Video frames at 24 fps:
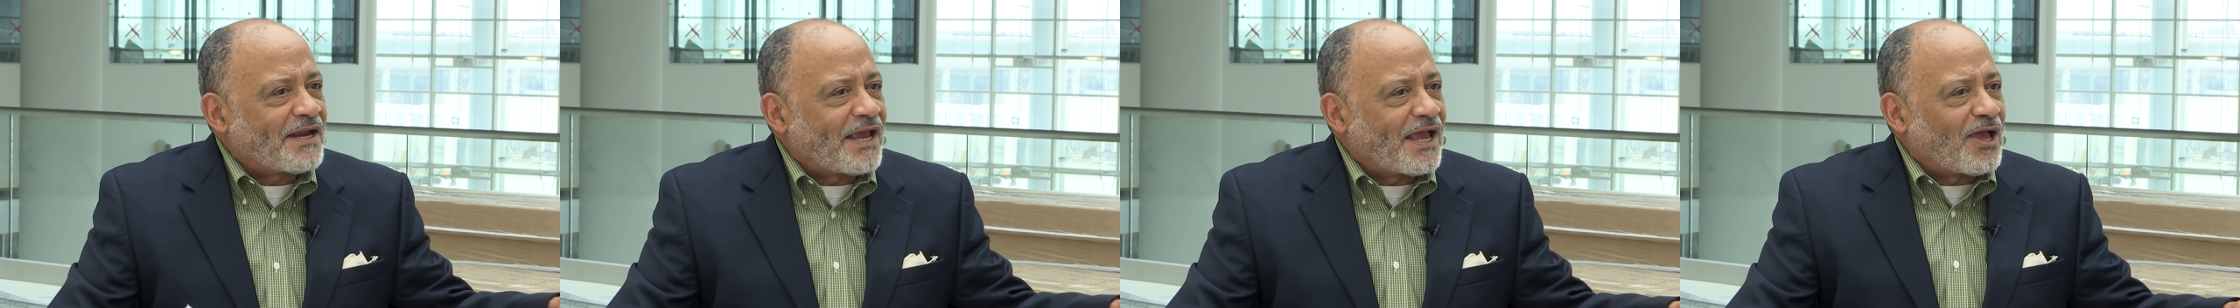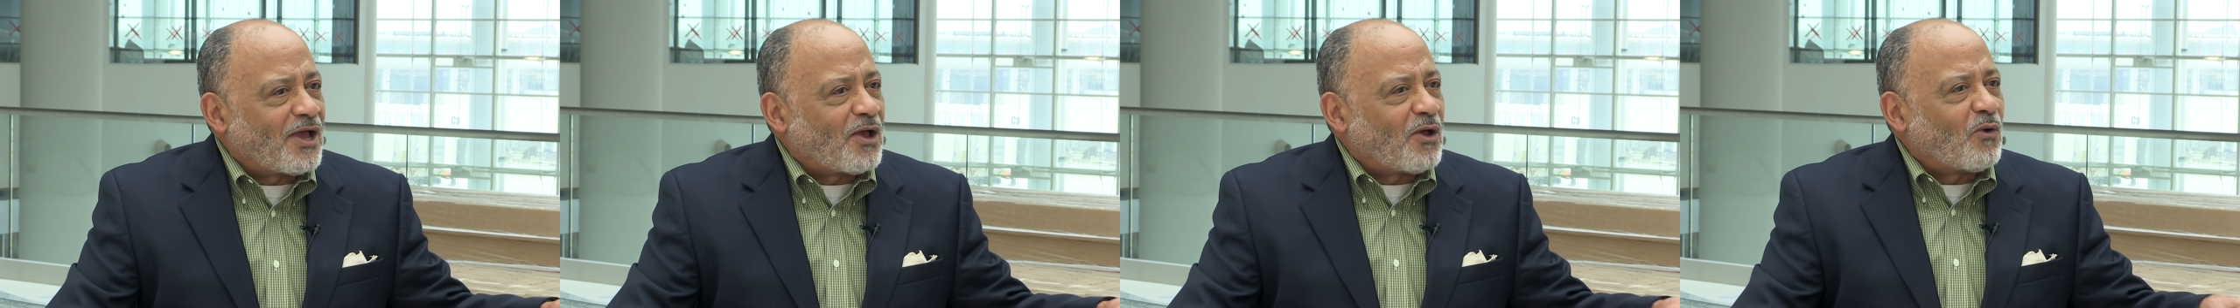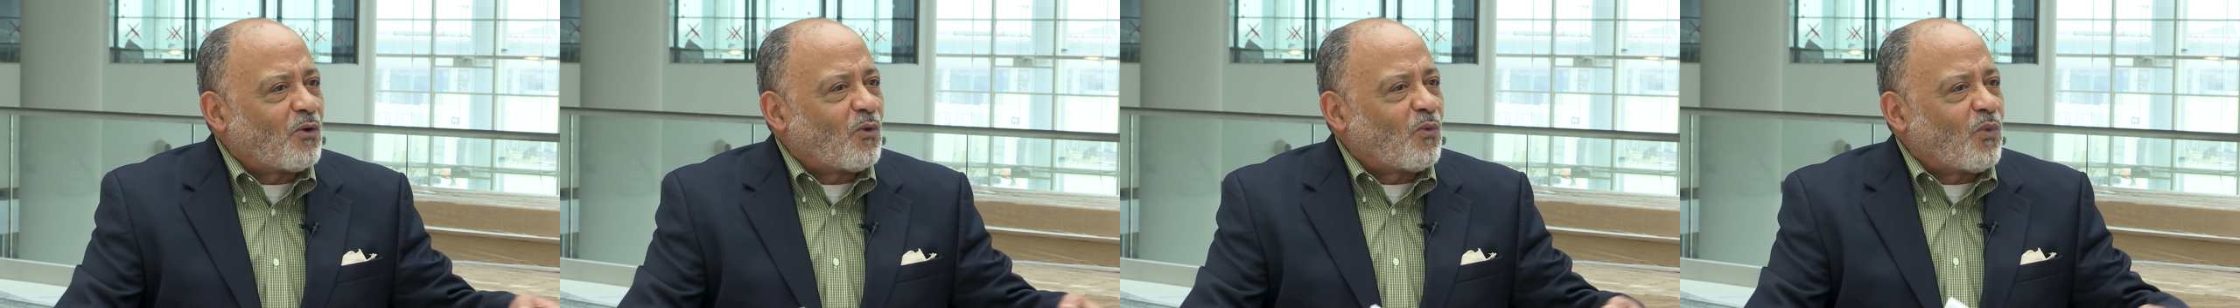
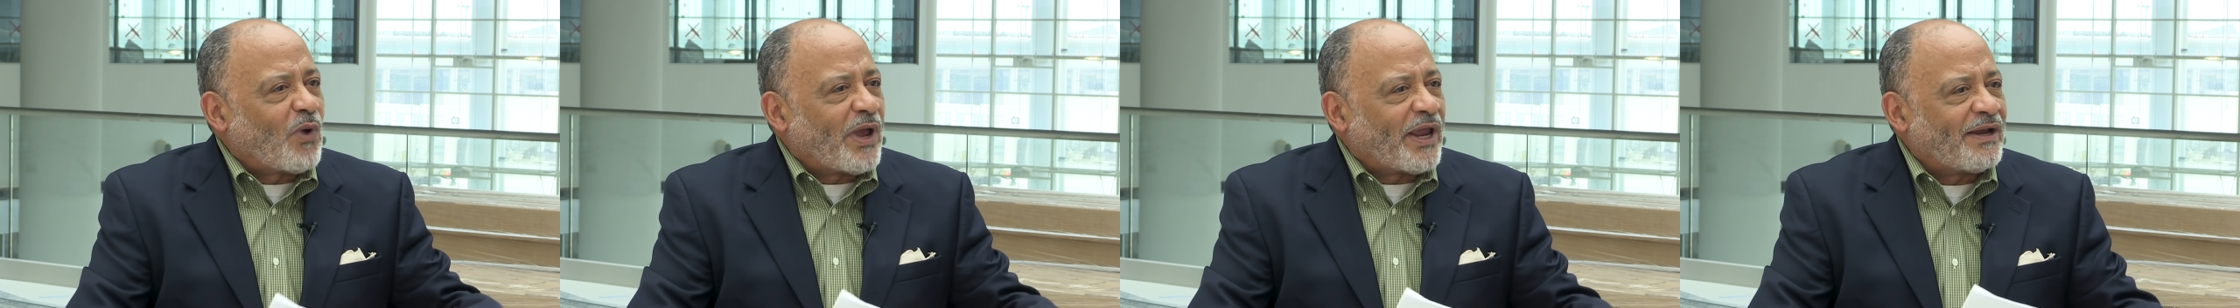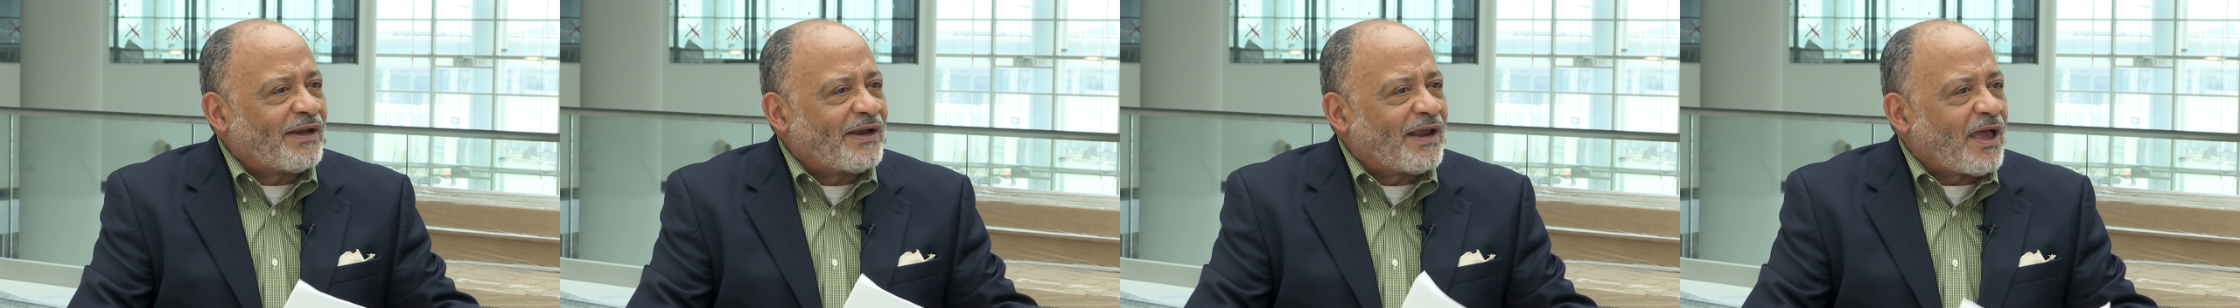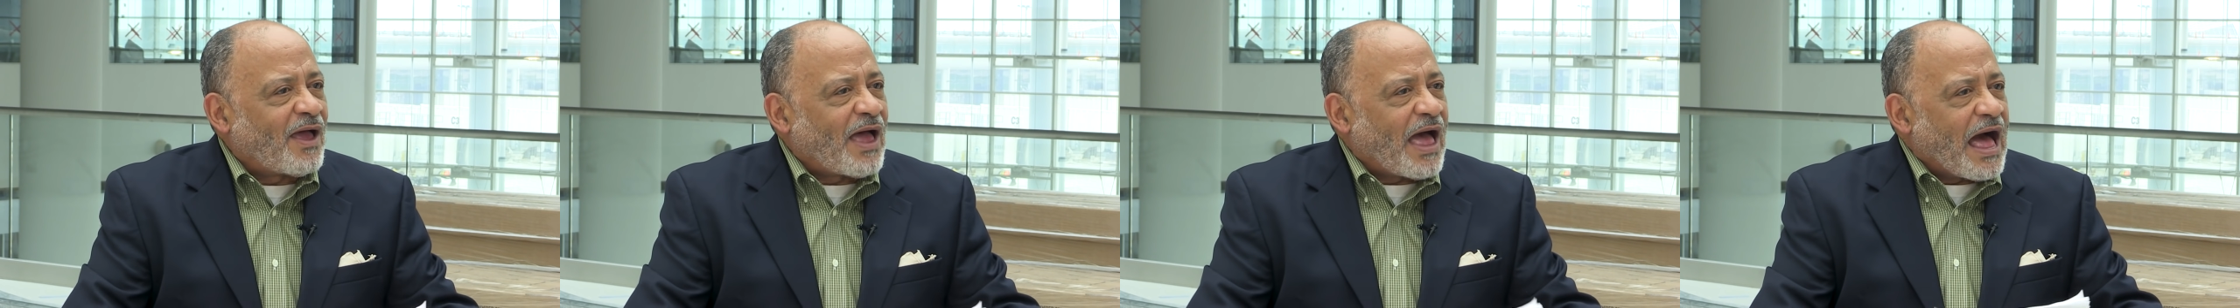now
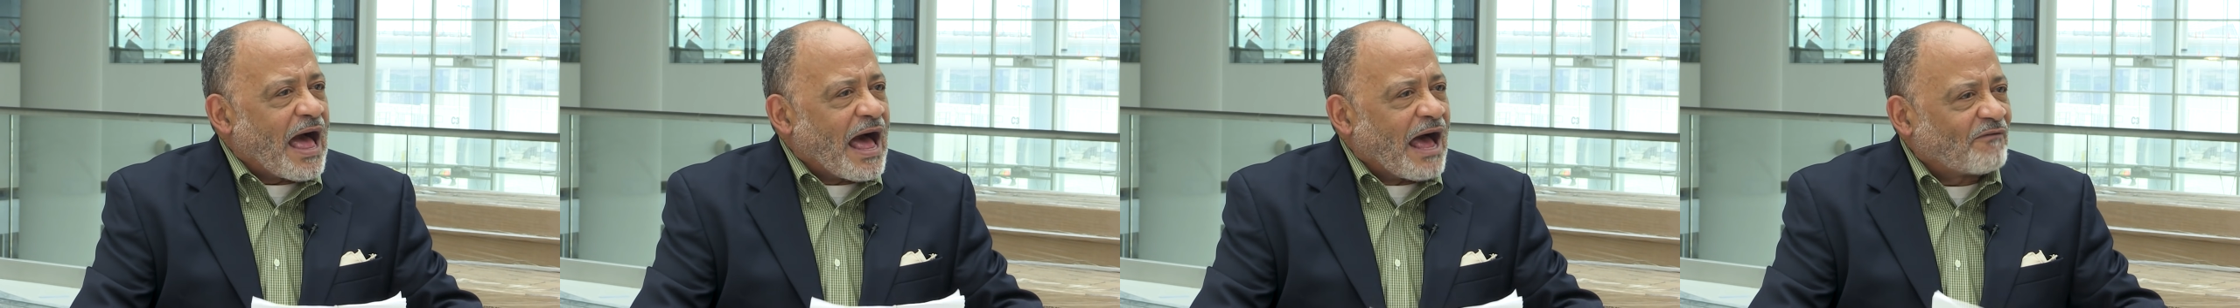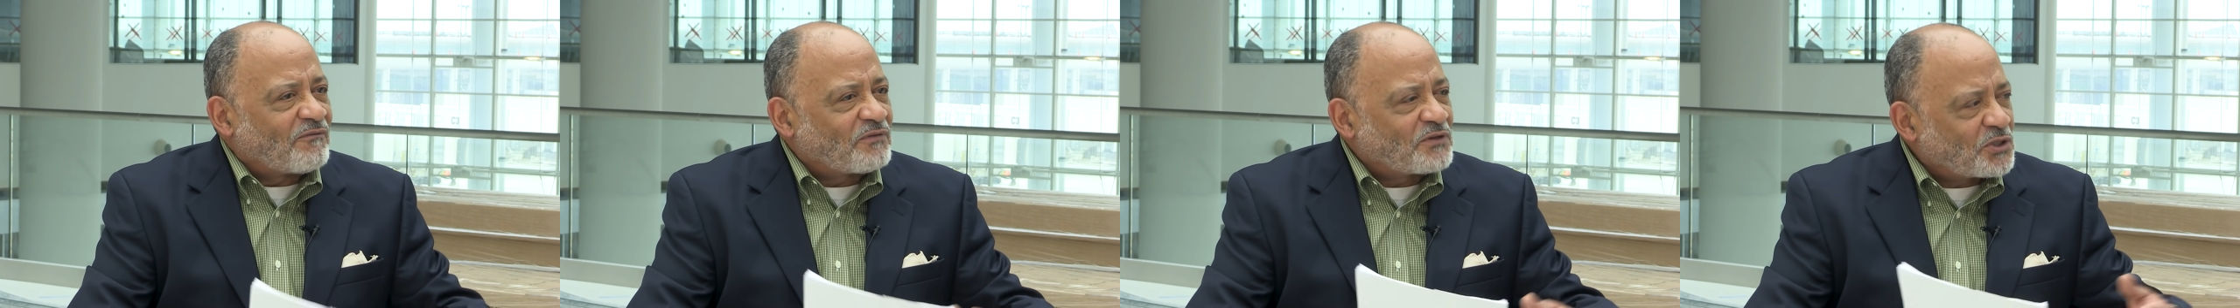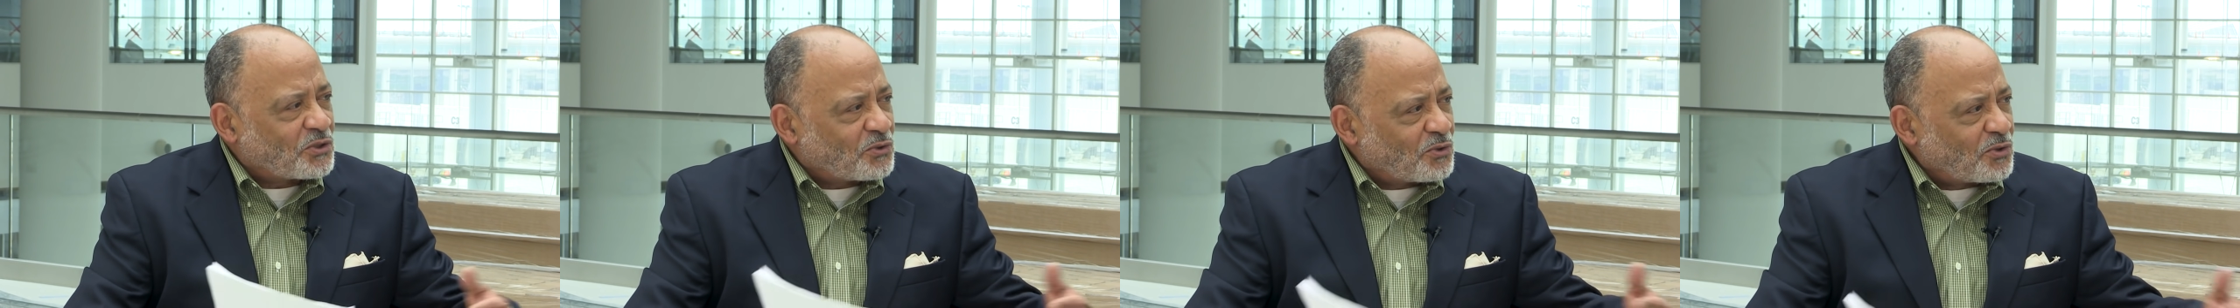when
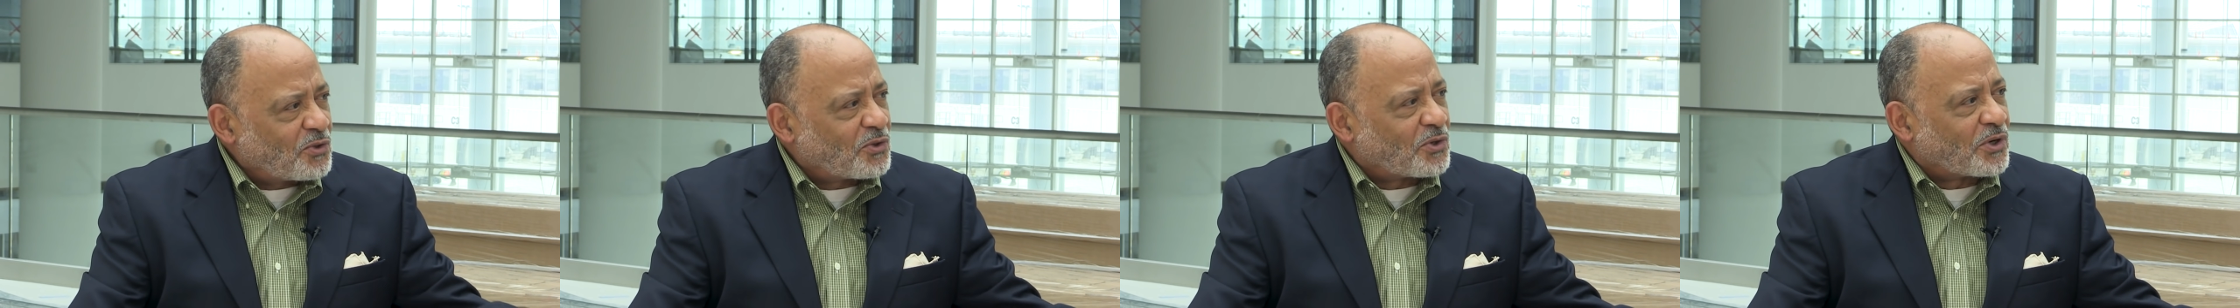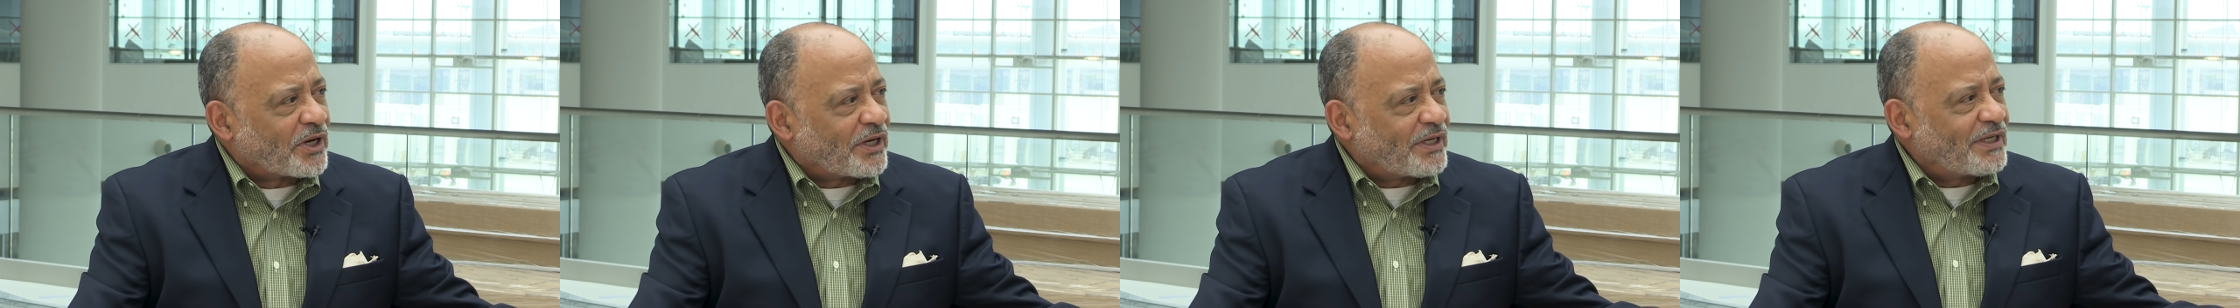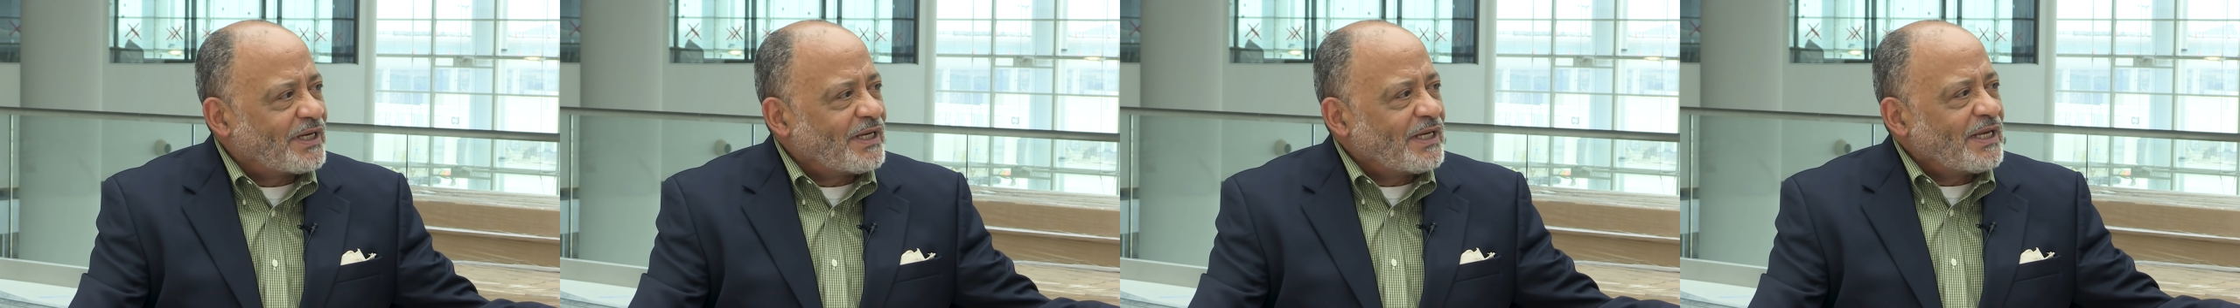I've
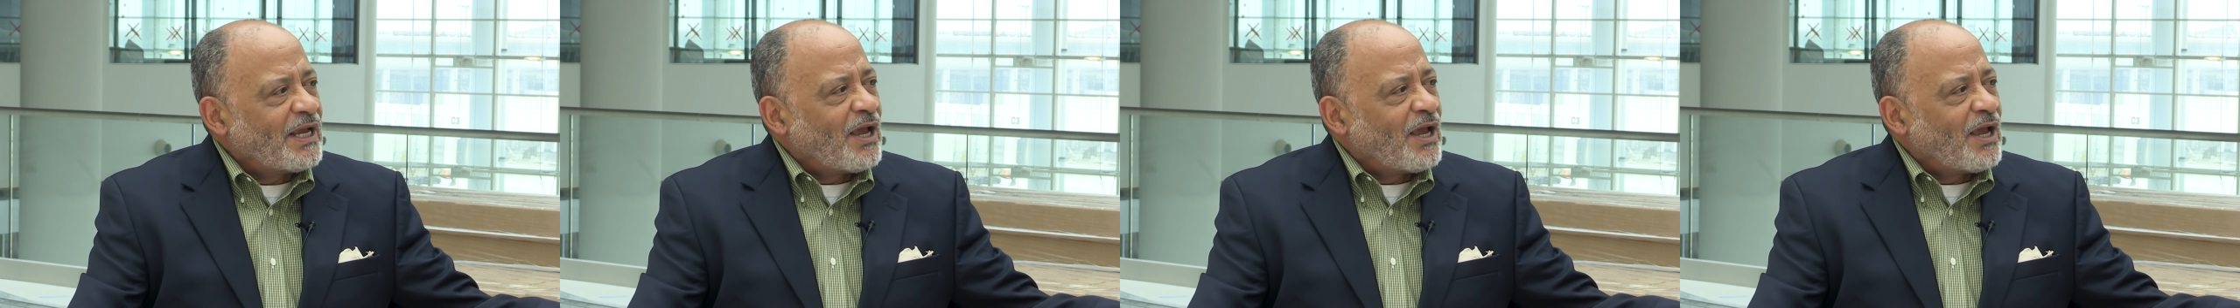toured,